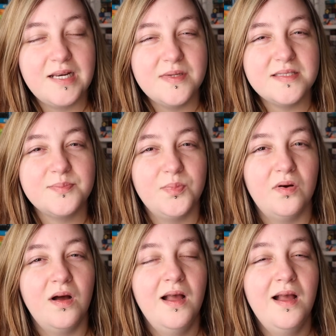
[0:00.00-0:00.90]
elements,
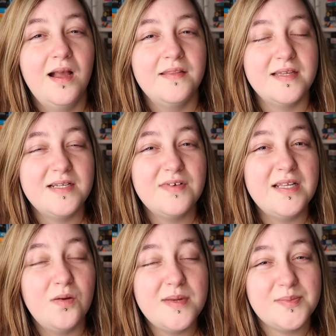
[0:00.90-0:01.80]
but they didn't
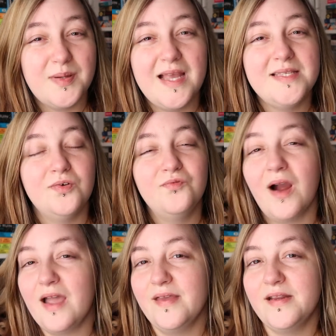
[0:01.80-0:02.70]
really come into play until
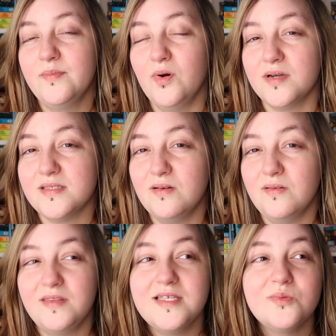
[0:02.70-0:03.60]
right at the end of the book, so
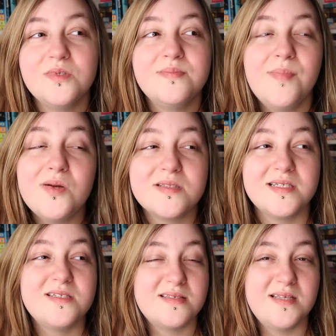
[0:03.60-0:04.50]
this was
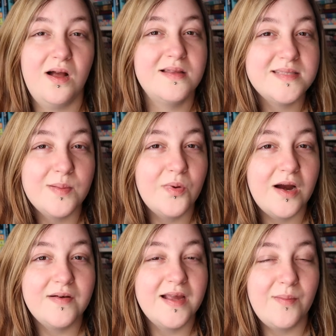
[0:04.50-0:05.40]
mostly just a
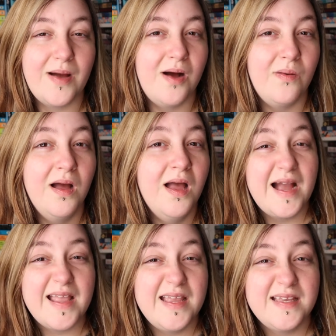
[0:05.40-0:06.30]
contemporary about
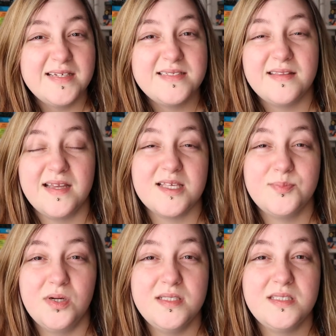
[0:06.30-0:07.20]
a gay kid that gets
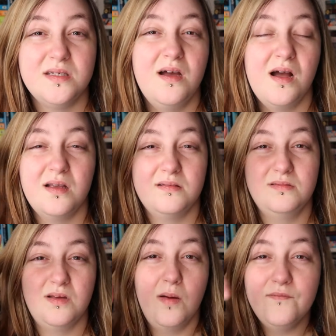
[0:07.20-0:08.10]
put into a
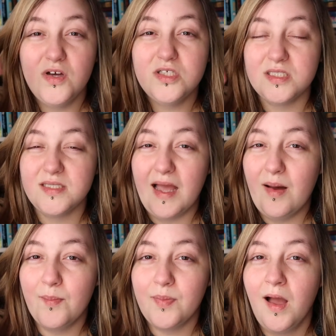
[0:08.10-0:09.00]
conversion
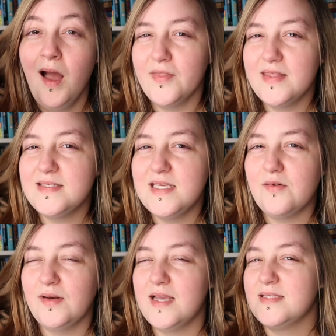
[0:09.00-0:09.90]
camp, but then
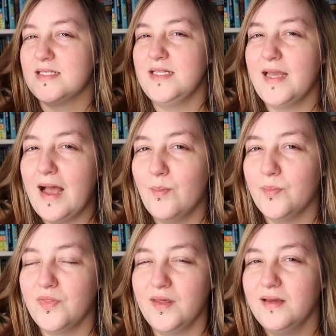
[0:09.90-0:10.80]
secretly it's actually a
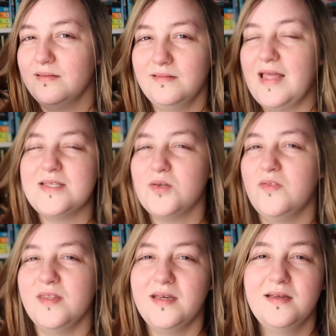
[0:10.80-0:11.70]
camp that lets all
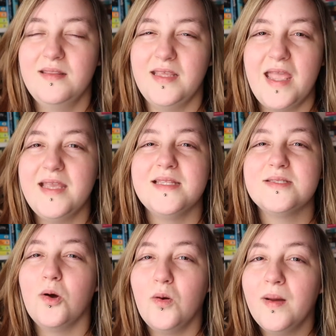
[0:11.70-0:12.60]
the, the gay kids
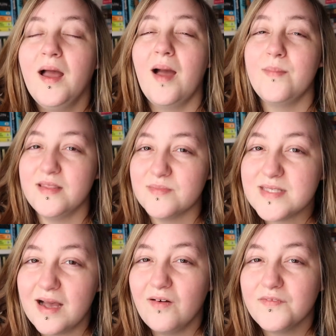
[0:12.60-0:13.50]
come and be
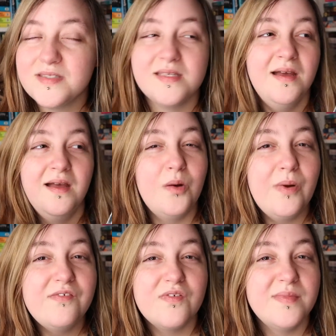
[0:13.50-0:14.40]
themselves
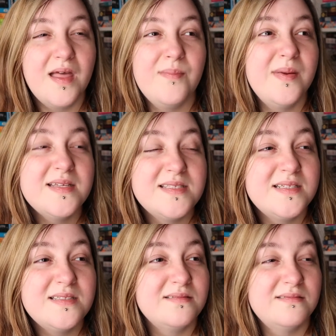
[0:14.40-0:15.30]
away from their
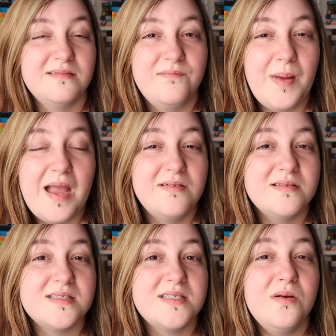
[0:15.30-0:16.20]
bigoted
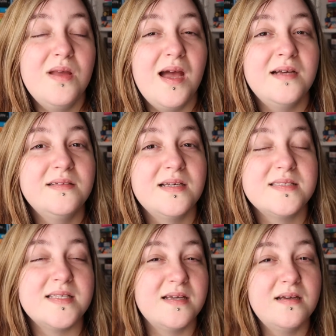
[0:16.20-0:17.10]
parents. So yeah,
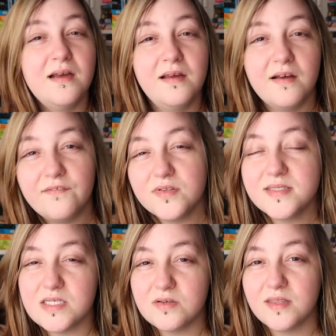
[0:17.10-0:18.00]
it's like a fun
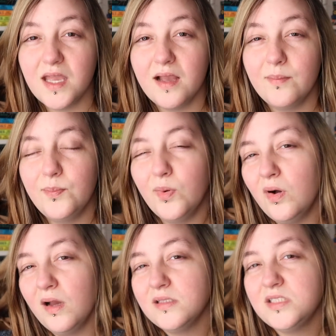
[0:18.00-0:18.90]
secret thing,
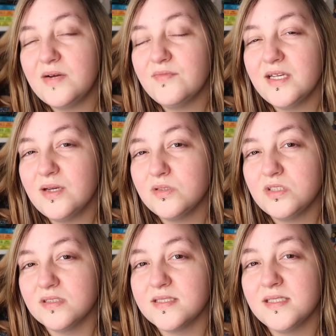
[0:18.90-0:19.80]
but generally it was
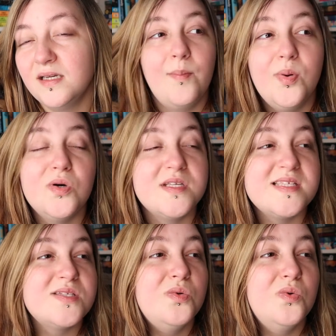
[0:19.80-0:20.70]
just a boarding
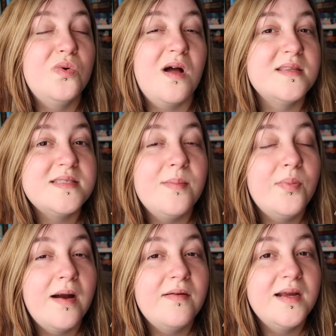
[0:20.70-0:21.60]
school
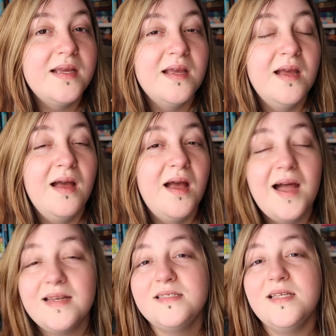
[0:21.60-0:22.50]
contemporary
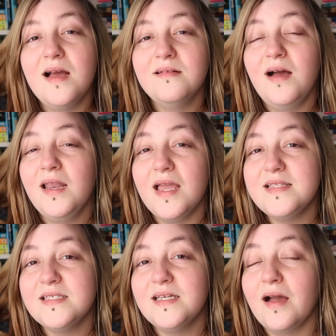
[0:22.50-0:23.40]
and yeah, I
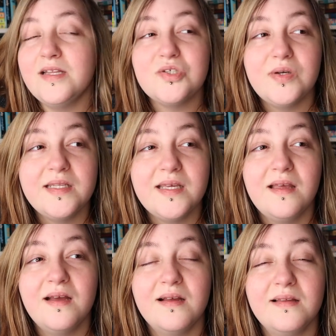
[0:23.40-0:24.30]
liked it, I enjoyed it.
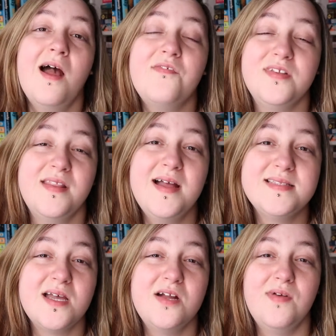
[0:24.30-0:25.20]
After that, I